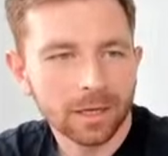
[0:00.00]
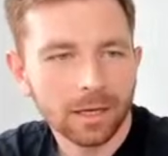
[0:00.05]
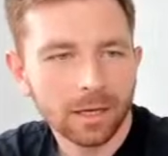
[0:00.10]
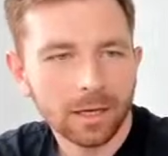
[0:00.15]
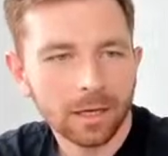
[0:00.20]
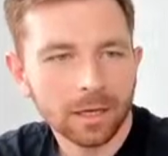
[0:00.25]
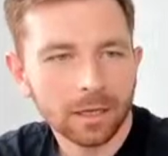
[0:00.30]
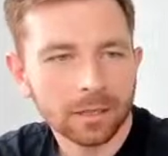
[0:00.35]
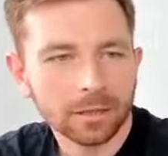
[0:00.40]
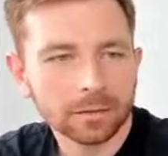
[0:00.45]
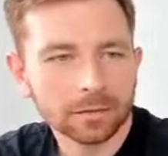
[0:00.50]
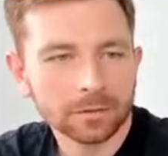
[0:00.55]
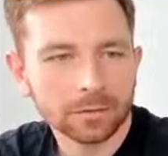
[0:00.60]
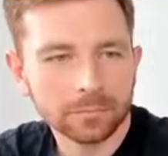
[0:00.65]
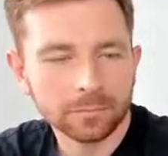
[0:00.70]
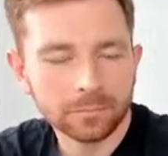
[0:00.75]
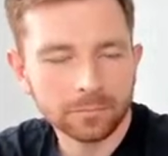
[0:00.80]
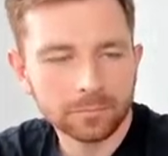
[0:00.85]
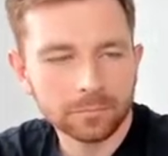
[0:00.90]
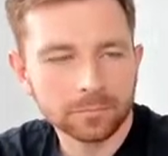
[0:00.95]
And
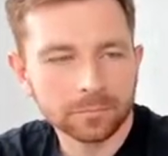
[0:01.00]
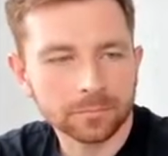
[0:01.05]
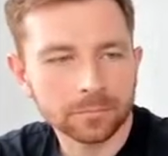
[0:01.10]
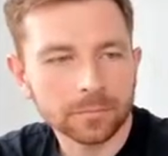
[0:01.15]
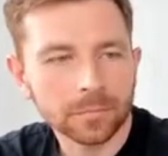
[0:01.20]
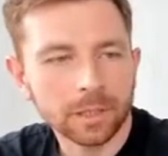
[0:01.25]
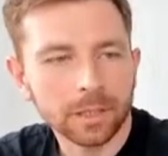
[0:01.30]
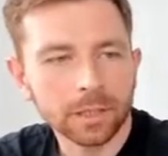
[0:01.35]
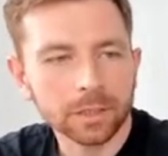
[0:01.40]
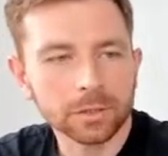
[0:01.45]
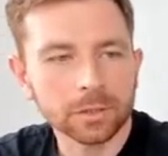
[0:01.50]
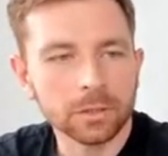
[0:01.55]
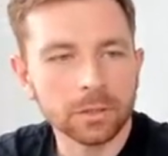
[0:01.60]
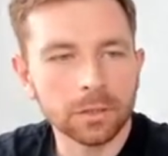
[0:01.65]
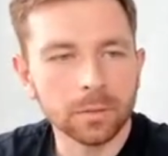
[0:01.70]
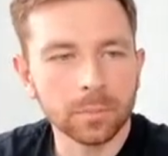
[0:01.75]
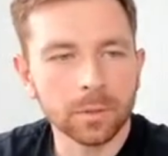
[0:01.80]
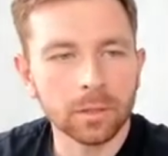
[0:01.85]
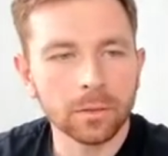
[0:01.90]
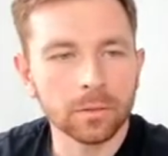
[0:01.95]
actually,
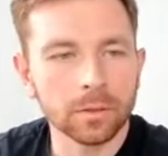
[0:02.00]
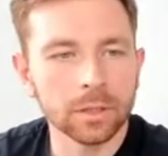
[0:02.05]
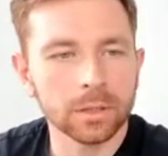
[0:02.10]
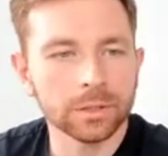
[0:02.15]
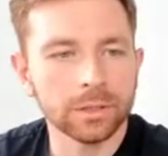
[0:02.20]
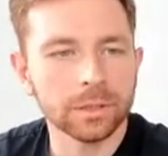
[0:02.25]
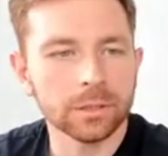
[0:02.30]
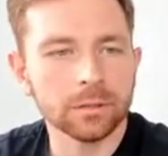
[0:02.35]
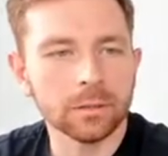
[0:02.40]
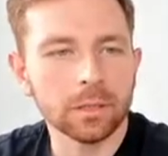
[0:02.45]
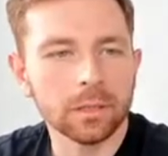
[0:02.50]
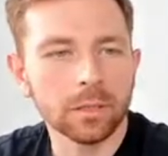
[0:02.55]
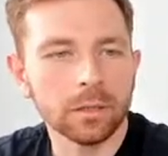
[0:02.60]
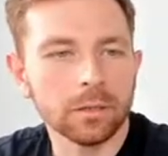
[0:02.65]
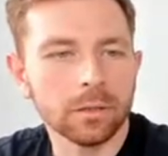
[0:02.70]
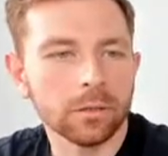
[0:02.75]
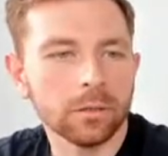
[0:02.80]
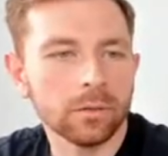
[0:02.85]
about the delay